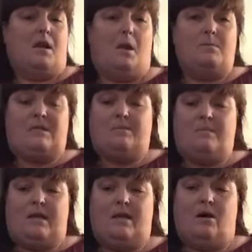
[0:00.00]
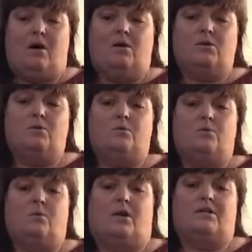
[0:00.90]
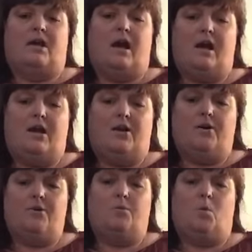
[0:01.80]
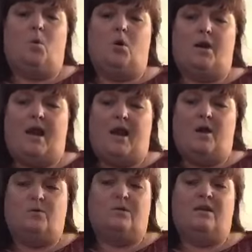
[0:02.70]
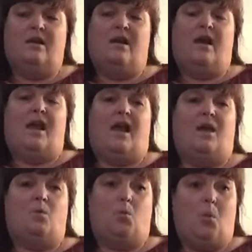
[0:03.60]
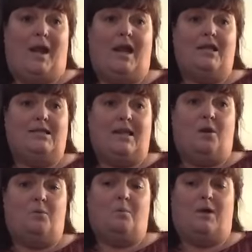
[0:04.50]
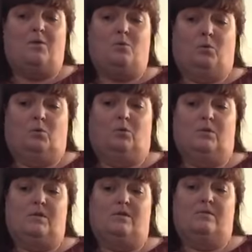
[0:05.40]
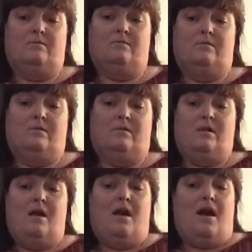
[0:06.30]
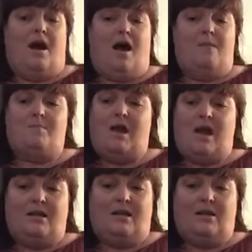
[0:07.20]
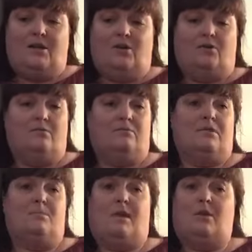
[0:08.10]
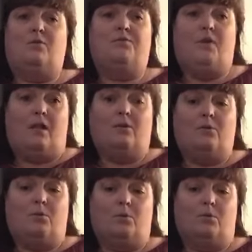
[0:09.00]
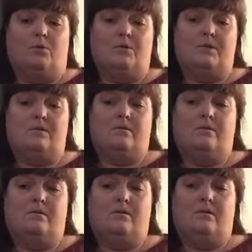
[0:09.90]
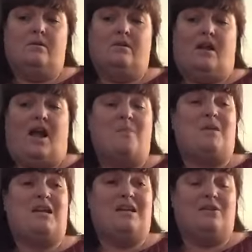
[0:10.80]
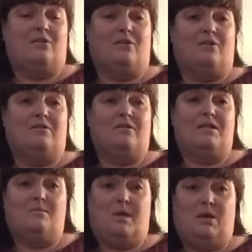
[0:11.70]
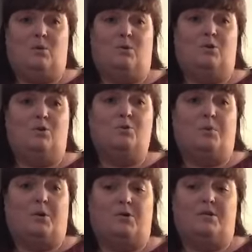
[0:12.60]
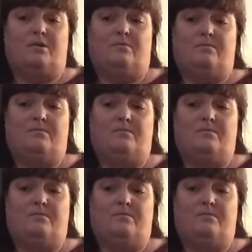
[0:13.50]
Come to me, all you who are tired, worn out, and weighed down by the rules. I'm not here to make you follow the rules. I'm here to make you a new person.